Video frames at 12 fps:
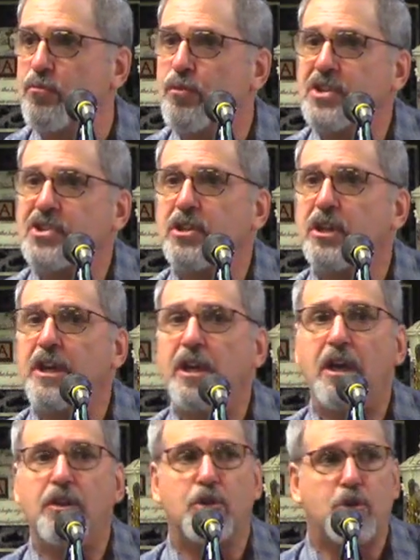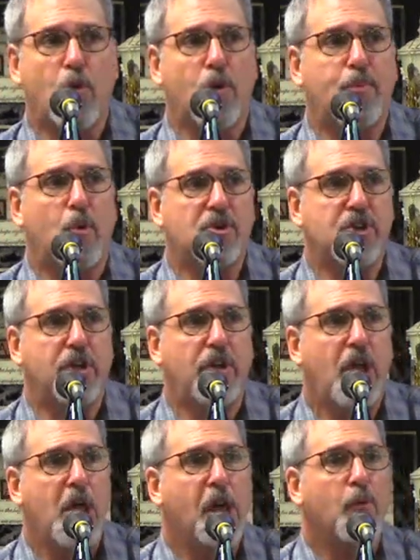Recently, in the Torah portion,
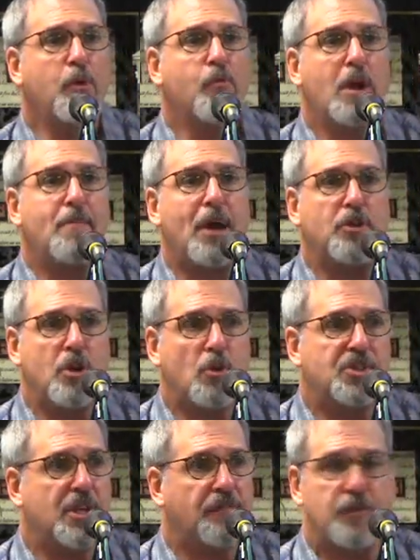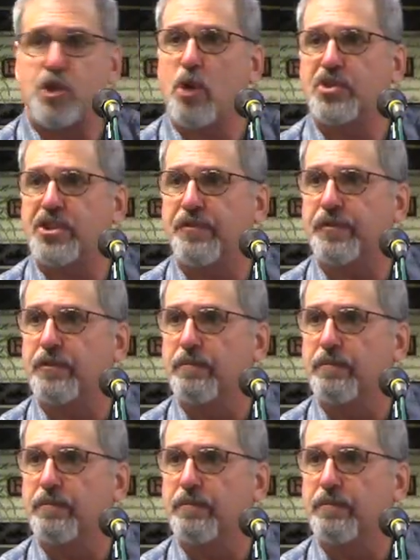we read about Joseph.